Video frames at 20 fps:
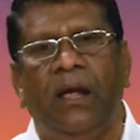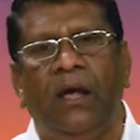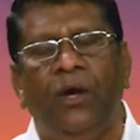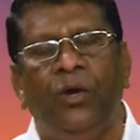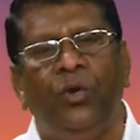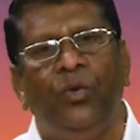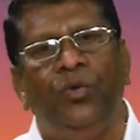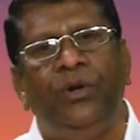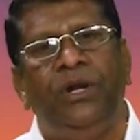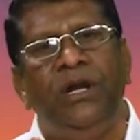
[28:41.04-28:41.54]

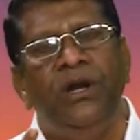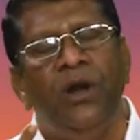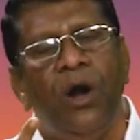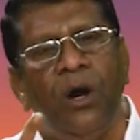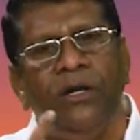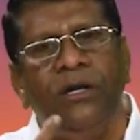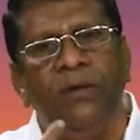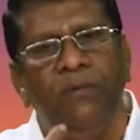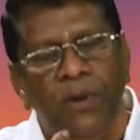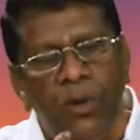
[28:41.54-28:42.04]
You did
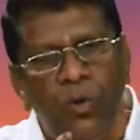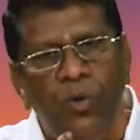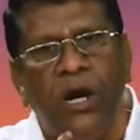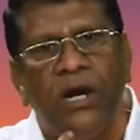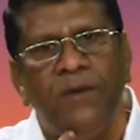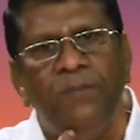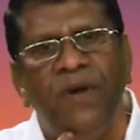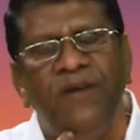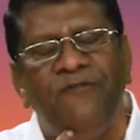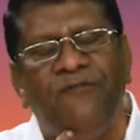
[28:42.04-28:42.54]
not even look
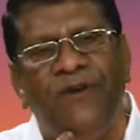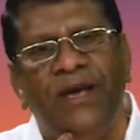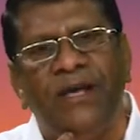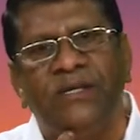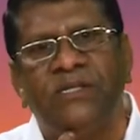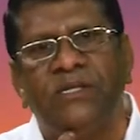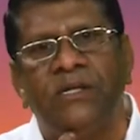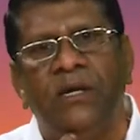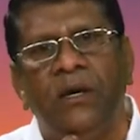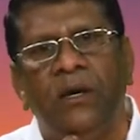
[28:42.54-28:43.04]
at my
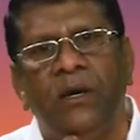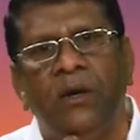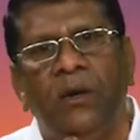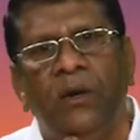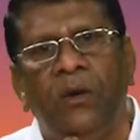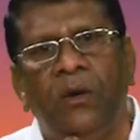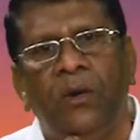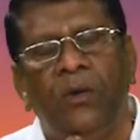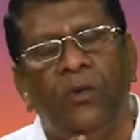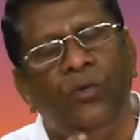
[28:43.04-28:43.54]
face.
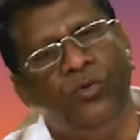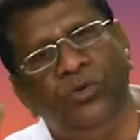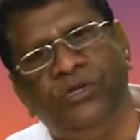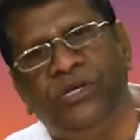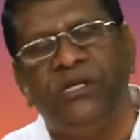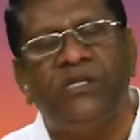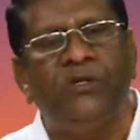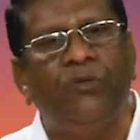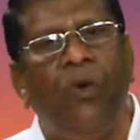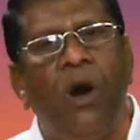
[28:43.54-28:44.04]
You
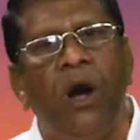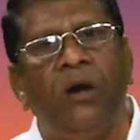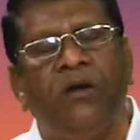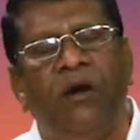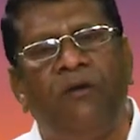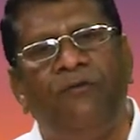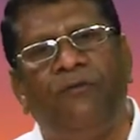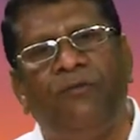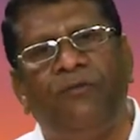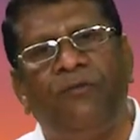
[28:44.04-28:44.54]
just walked
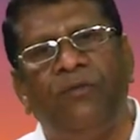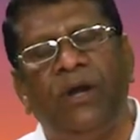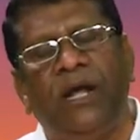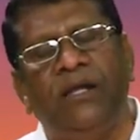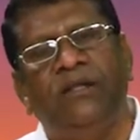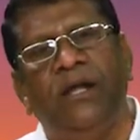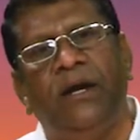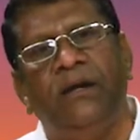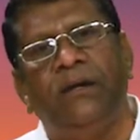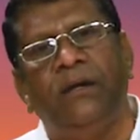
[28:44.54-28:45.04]
off
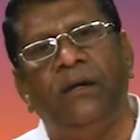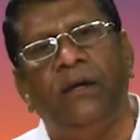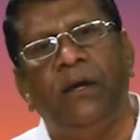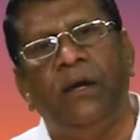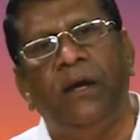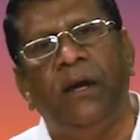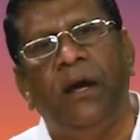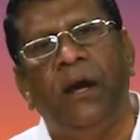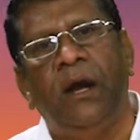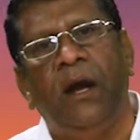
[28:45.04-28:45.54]
like that.
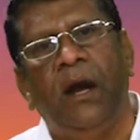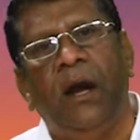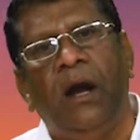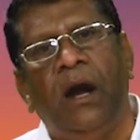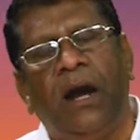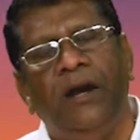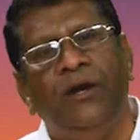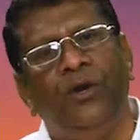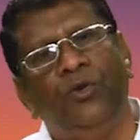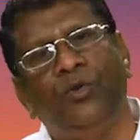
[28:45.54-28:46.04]

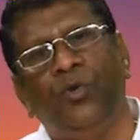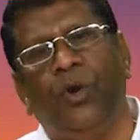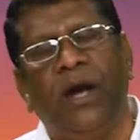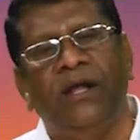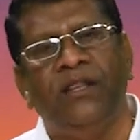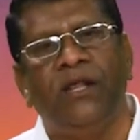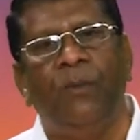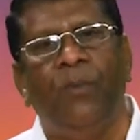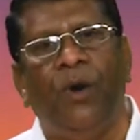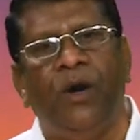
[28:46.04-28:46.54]
And you took
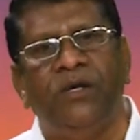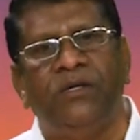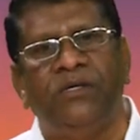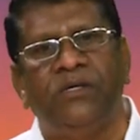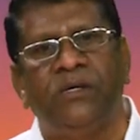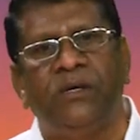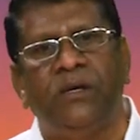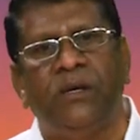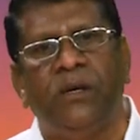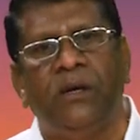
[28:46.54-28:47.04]
other
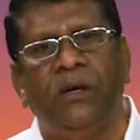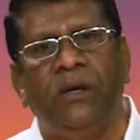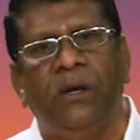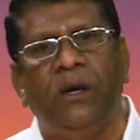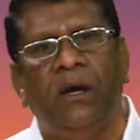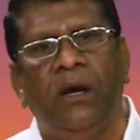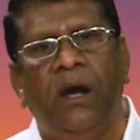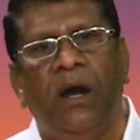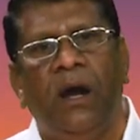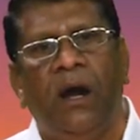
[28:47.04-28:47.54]
boys.
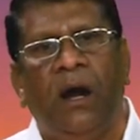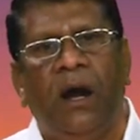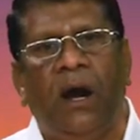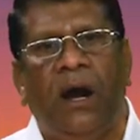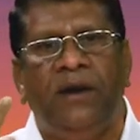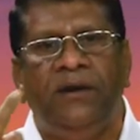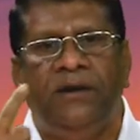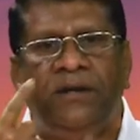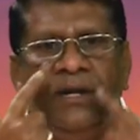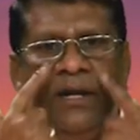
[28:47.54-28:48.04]

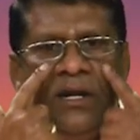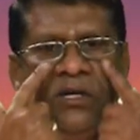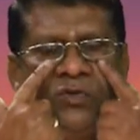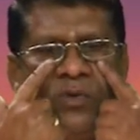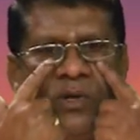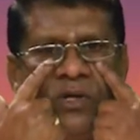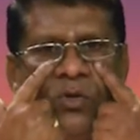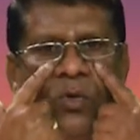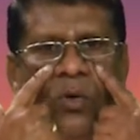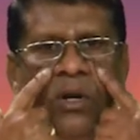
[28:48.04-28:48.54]
And tears
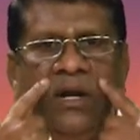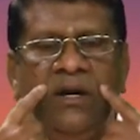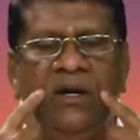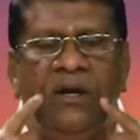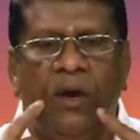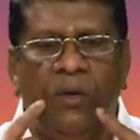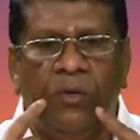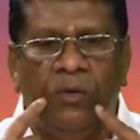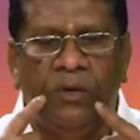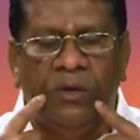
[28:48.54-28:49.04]
were rolling
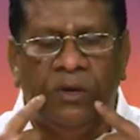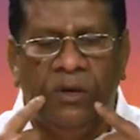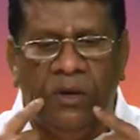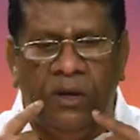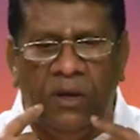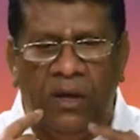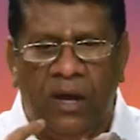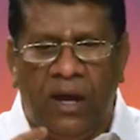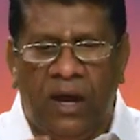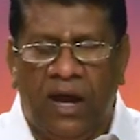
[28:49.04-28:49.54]
down.
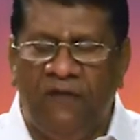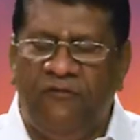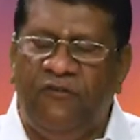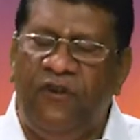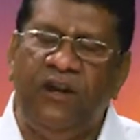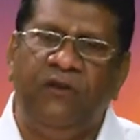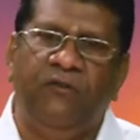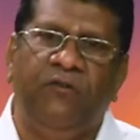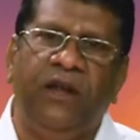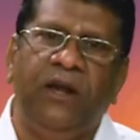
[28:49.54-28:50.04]
I
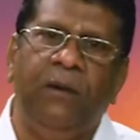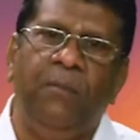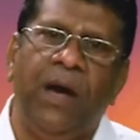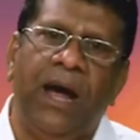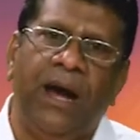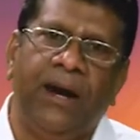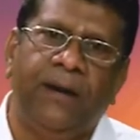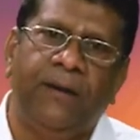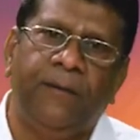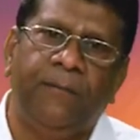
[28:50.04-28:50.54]
felt very
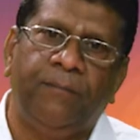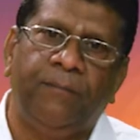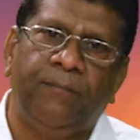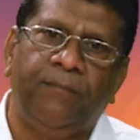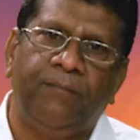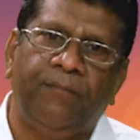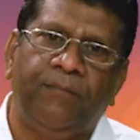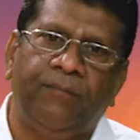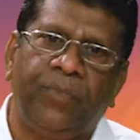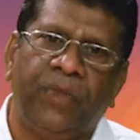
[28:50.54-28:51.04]
bad.
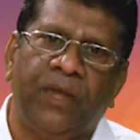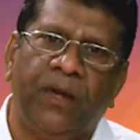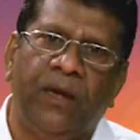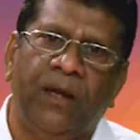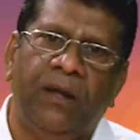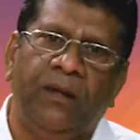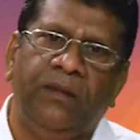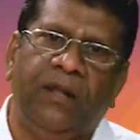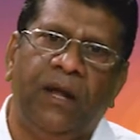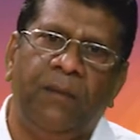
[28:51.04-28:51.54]

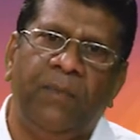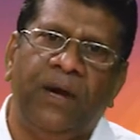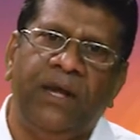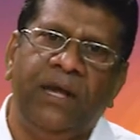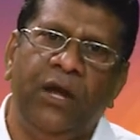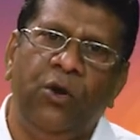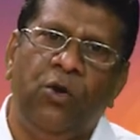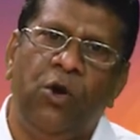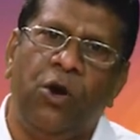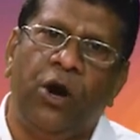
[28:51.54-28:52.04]
Then my
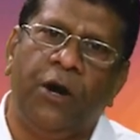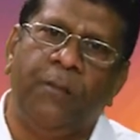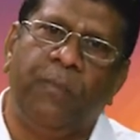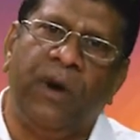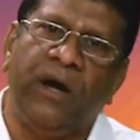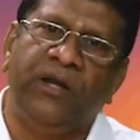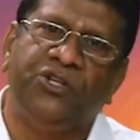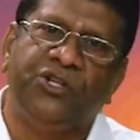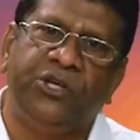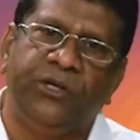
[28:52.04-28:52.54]
ego got
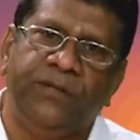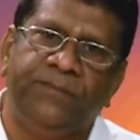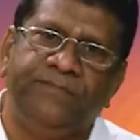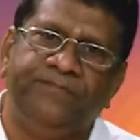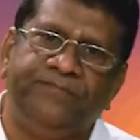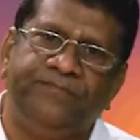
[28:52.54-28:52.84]
punctured.